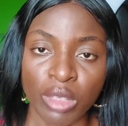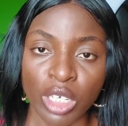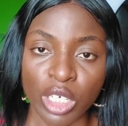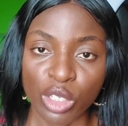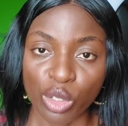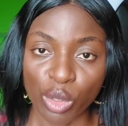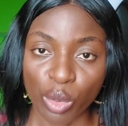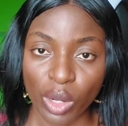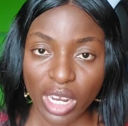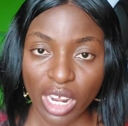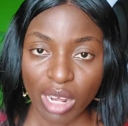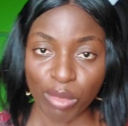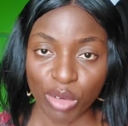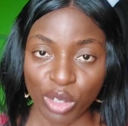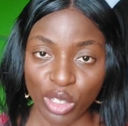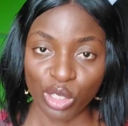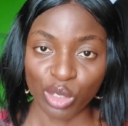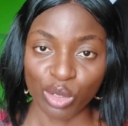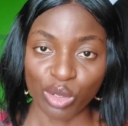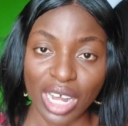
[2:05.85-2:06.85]
So what I'm
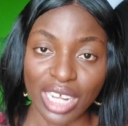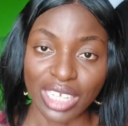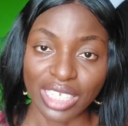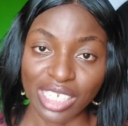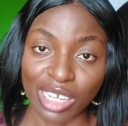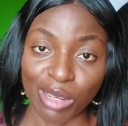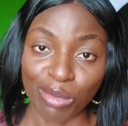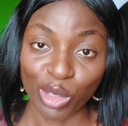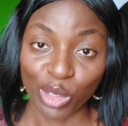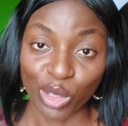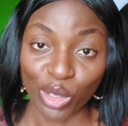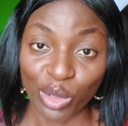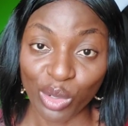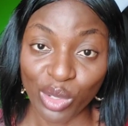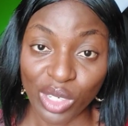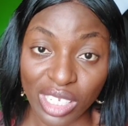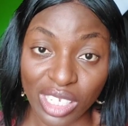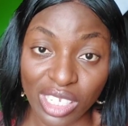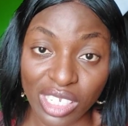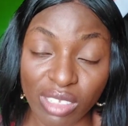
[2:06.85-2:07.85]
going to attempt to do
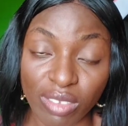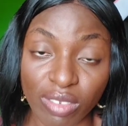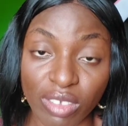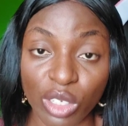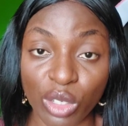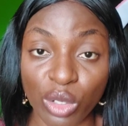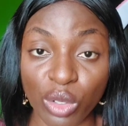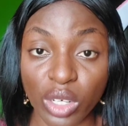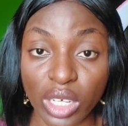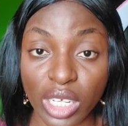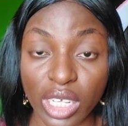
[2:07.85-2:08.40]
in this video